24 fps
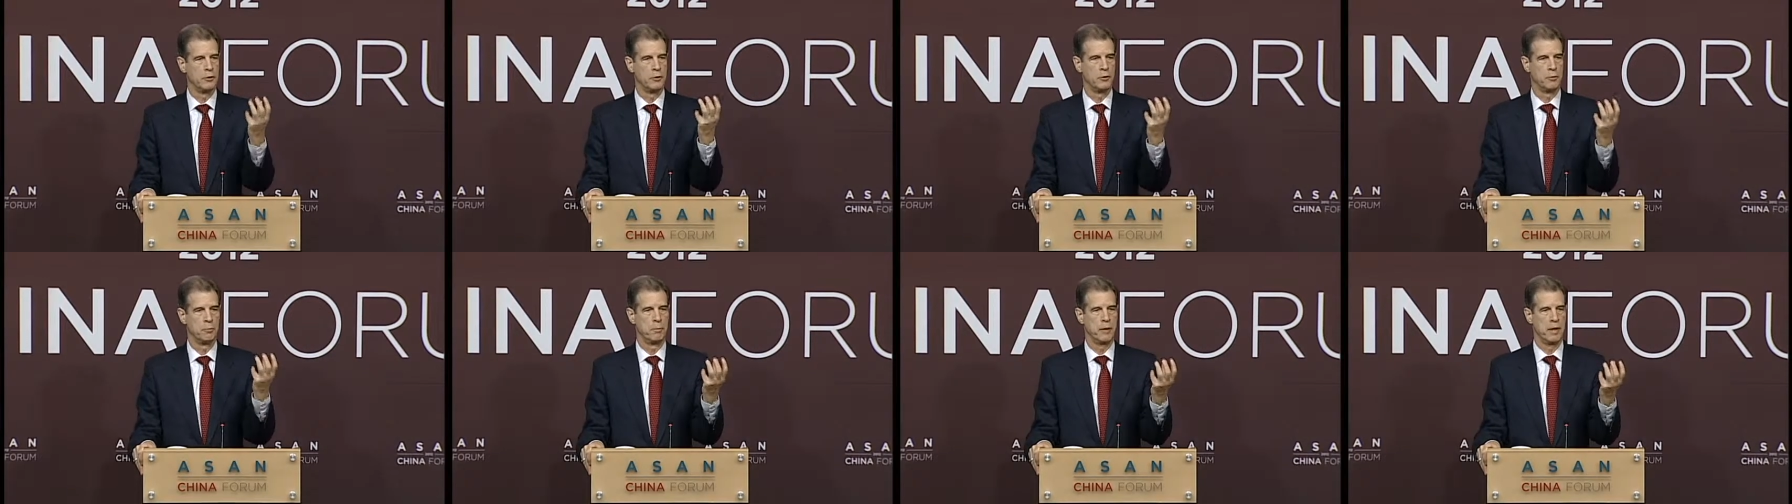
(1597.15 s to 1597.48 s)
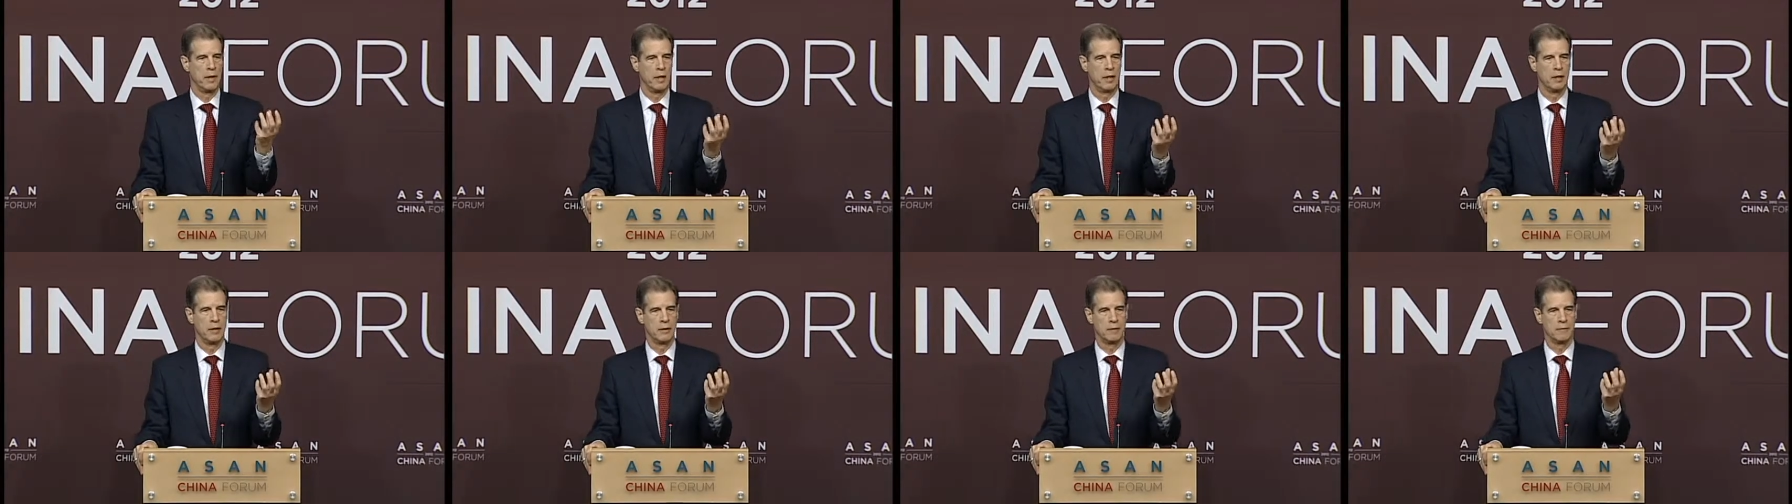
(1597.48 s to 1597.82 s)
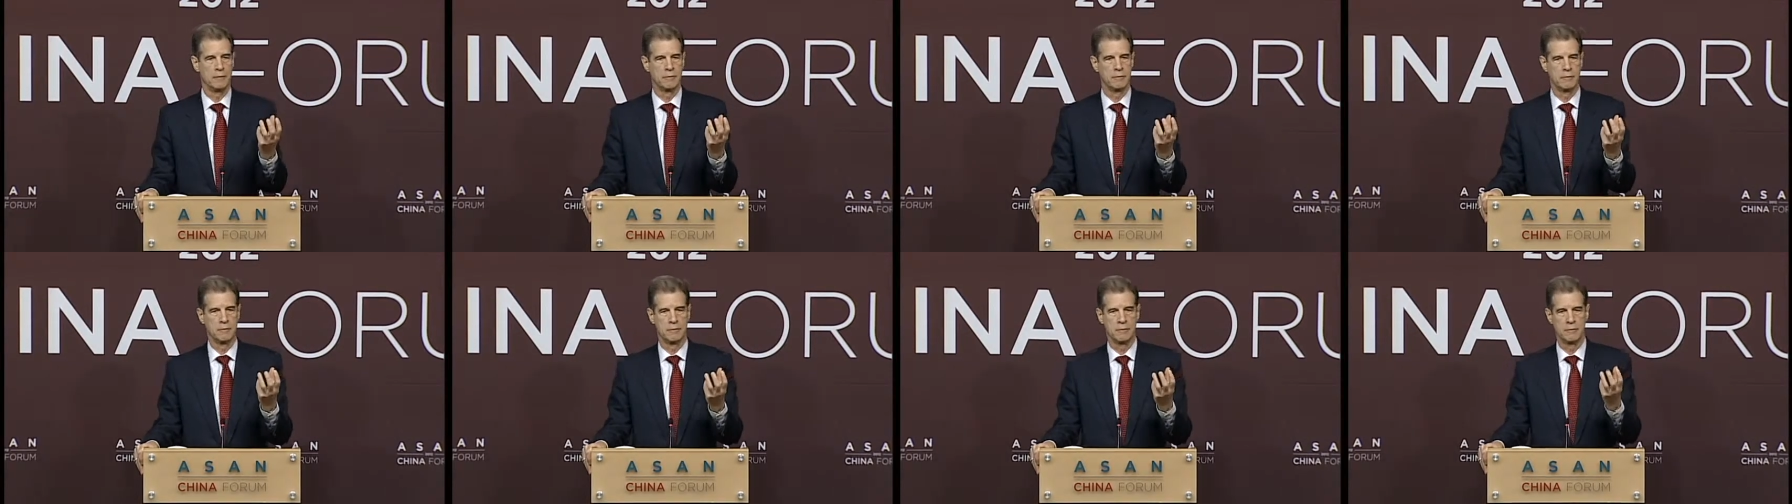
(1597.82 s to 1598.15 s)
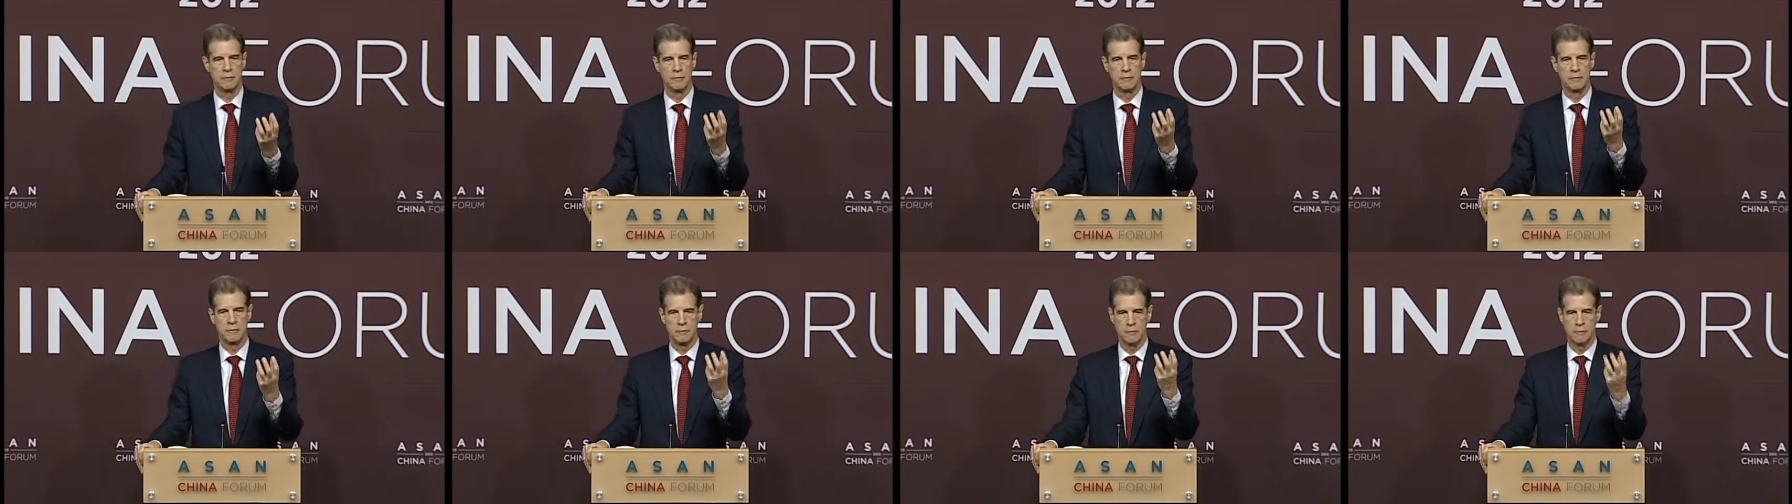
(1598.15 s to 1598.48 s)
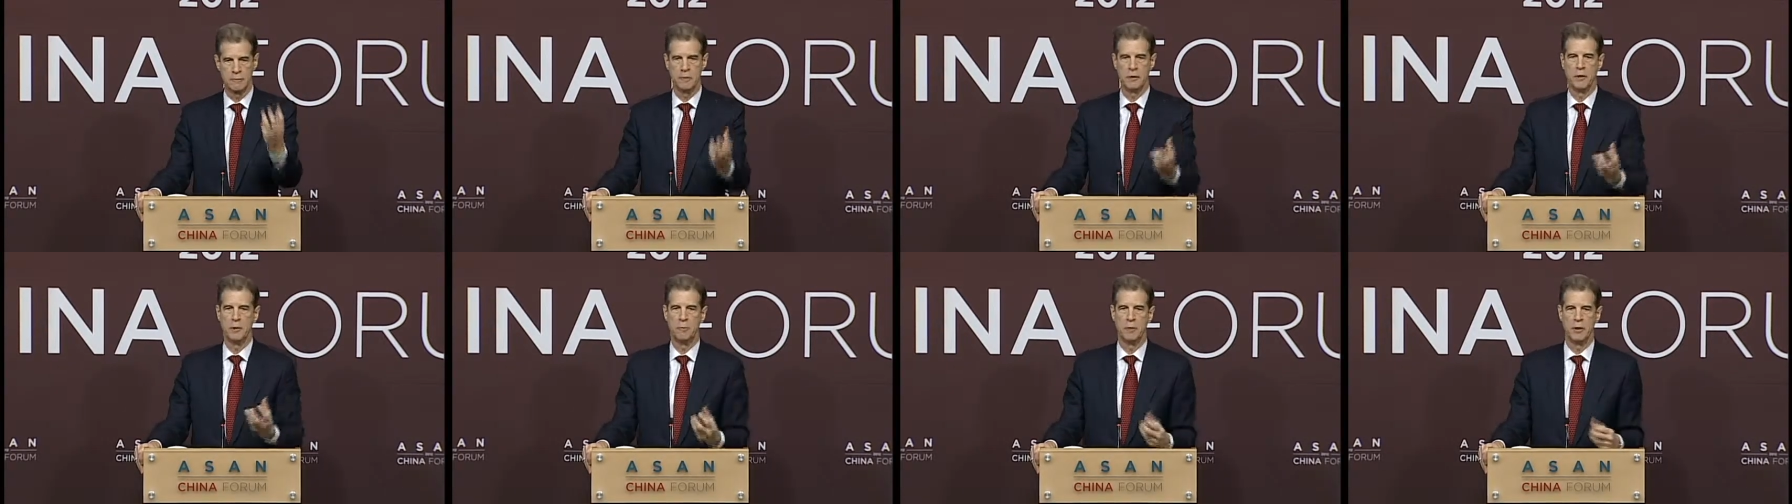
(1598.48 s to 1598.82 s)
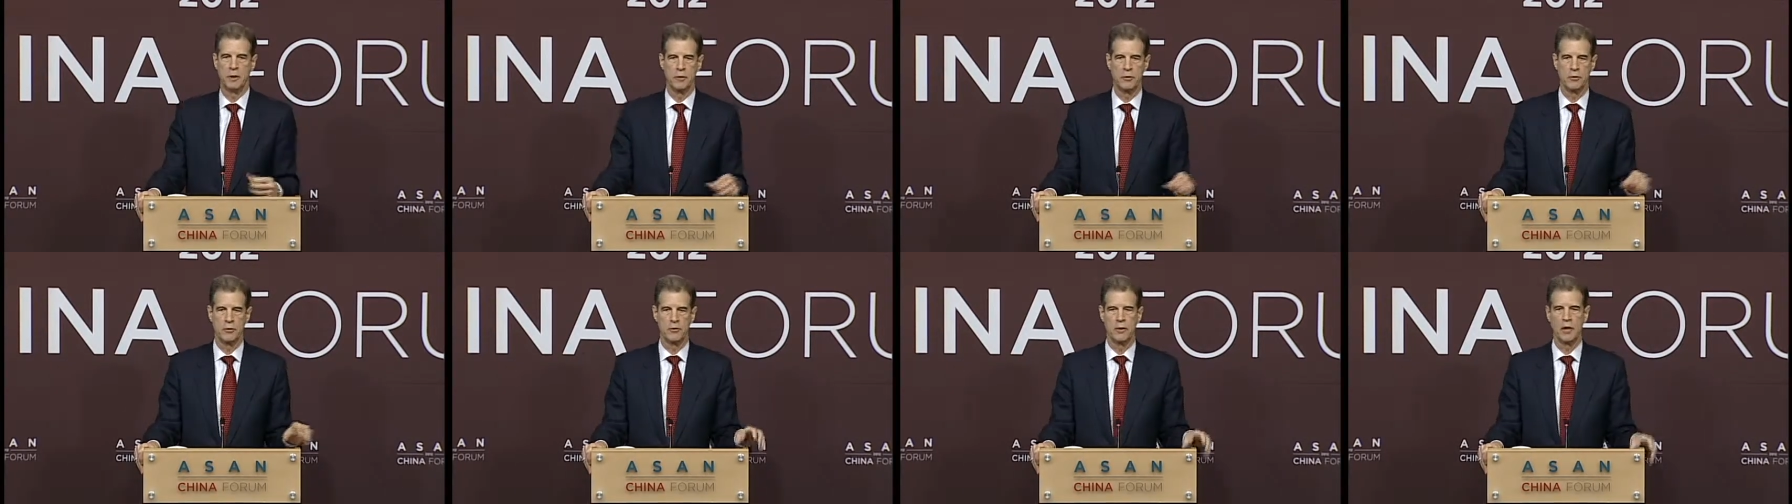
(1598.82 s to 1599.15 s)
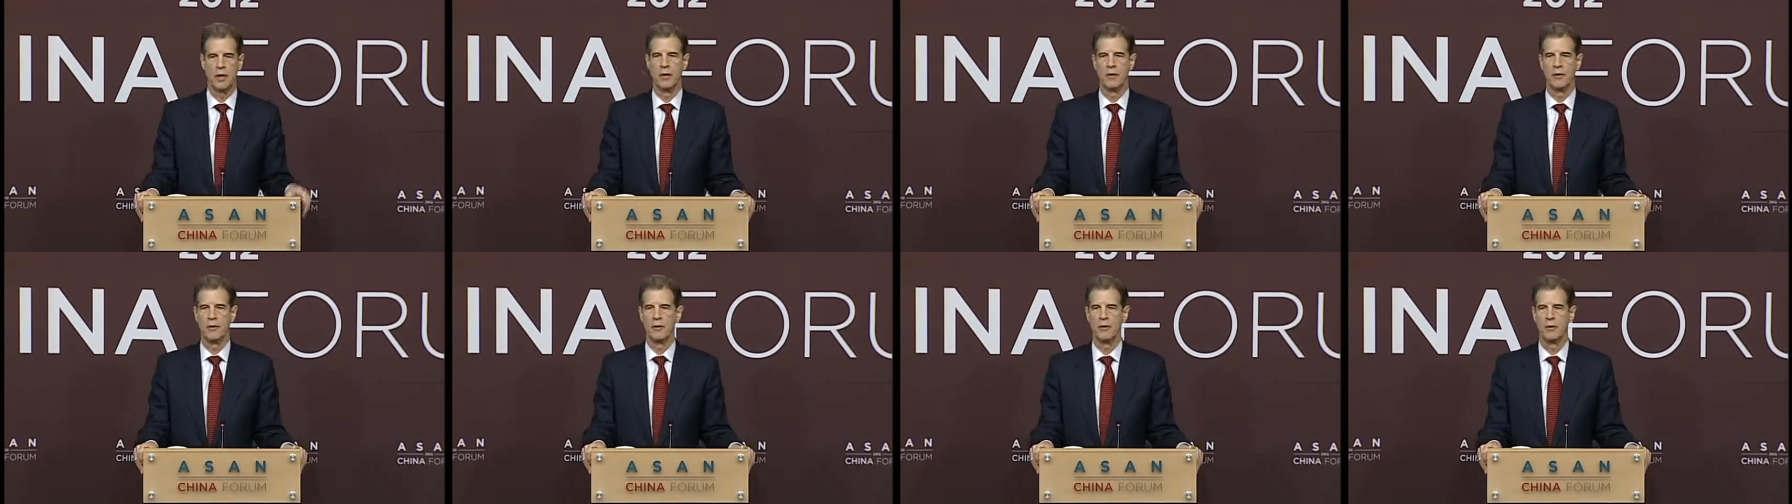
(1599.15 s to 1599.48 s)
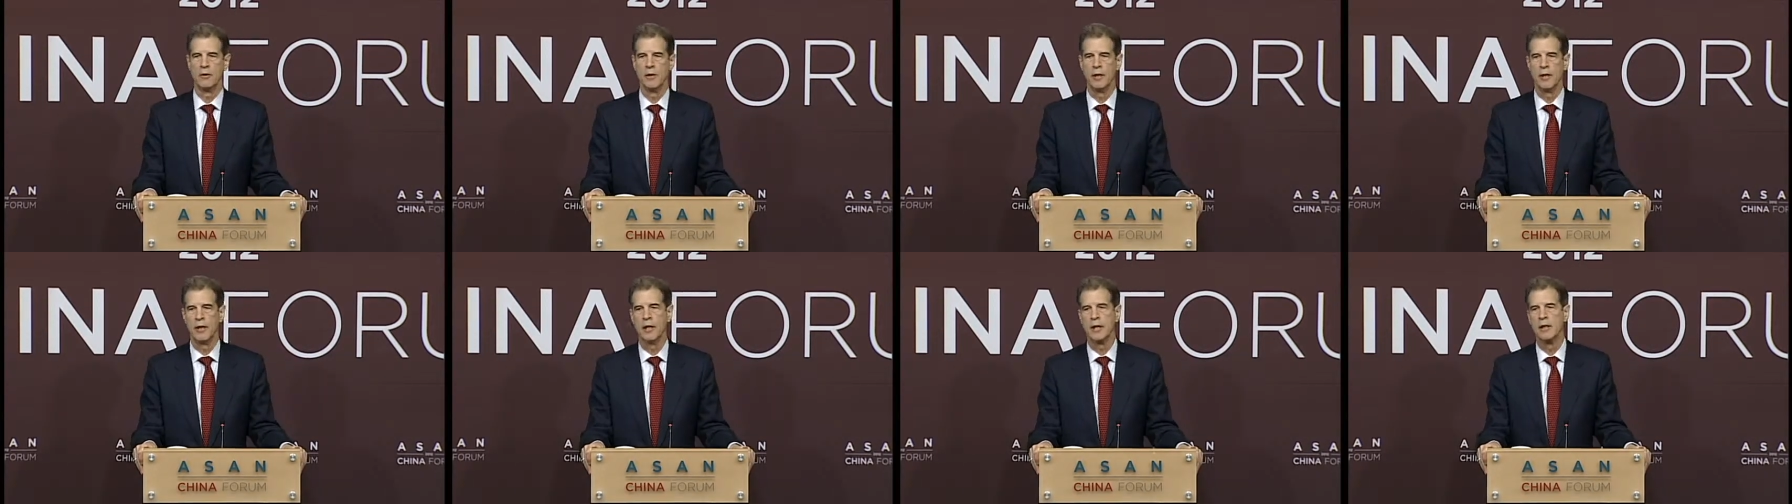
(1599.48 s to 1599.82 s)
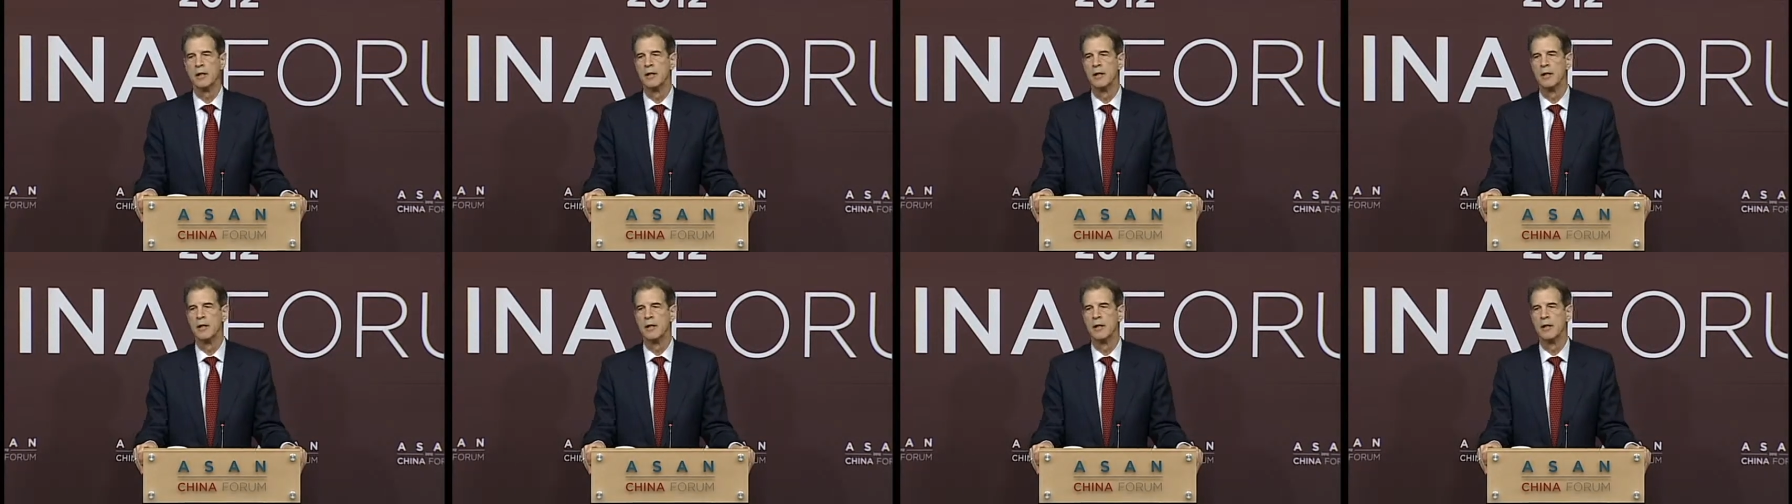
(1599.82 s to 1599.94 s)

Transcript: Japan, rebuild South Korea,